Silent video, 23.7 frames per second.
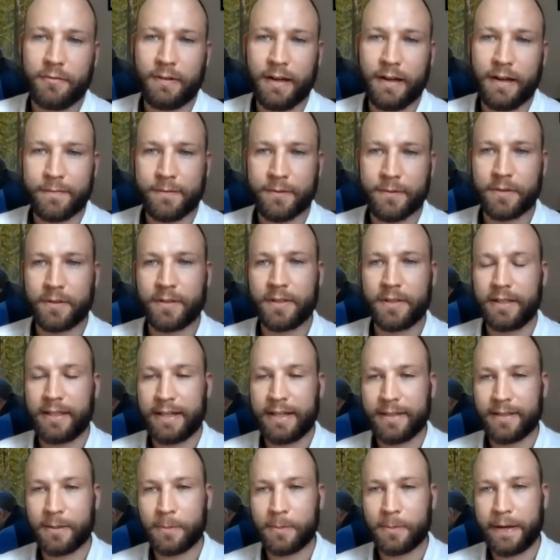arrivals that
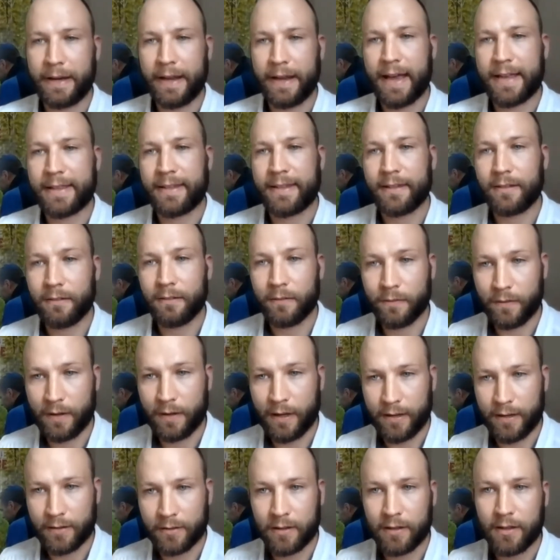need to be
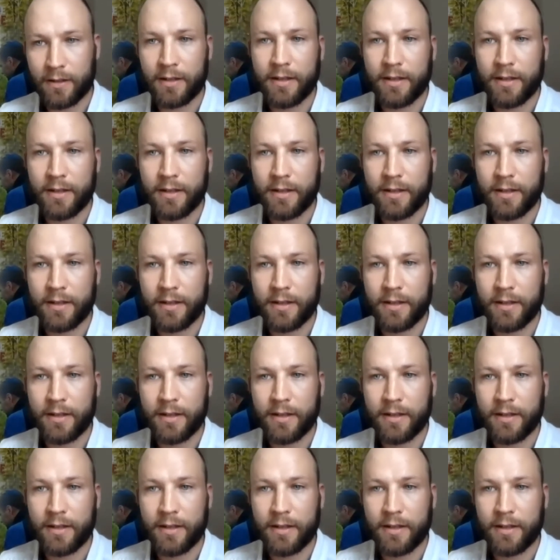identified.